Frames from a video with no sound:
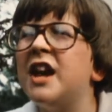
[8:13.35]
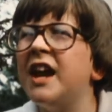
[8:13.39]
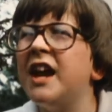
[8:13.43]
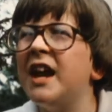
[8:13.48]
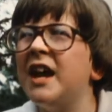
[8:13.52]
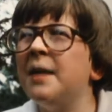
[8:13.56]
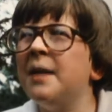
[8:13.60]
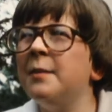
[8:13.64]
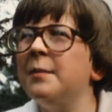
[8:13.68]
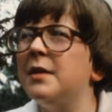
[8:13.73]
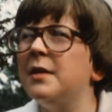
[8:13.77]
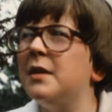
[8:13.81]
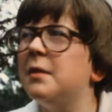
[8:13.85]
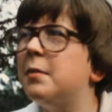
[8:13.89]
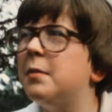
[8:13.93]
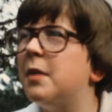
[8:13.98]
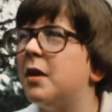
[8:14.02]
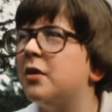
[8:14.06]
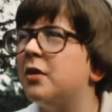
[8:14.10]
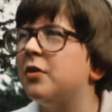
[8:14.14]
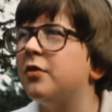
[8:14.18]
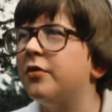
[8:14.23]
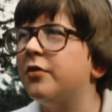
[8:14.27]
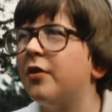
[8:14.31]
and be a
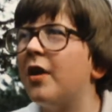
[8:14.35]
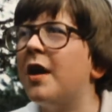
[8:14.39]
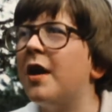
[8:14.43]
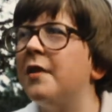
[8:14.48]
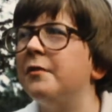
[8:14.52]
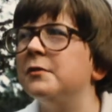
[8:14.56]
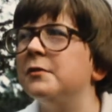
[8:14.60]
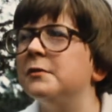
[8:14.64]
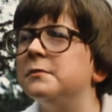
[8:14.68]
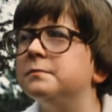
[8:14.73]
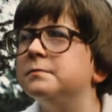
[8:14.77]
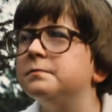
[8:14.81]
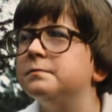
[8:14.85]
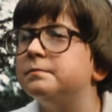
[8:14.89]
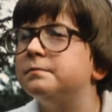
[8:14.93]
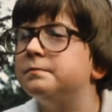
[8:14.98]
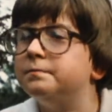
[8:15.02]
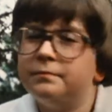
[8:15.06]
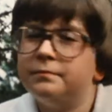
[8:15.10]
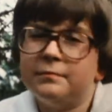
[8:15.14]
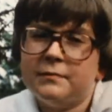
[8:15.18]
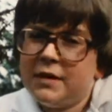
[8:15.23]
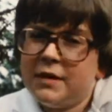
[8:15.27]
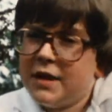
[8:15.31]
better driver,
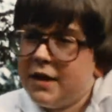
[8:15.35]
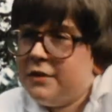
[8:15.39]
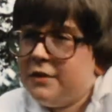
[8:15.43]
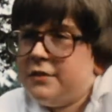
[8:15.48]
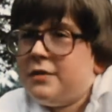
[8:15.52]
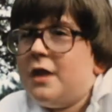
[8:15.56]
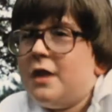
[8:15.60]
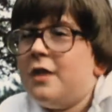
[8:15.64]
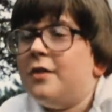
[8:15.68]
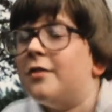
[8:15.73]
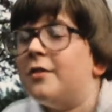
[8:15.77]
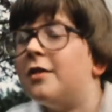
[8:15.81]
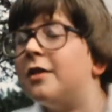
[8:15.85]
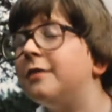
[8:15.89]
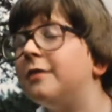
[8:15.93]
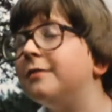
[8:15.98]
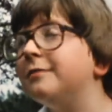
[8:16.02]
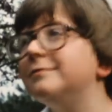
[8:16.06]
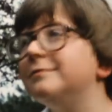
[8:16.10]
etc.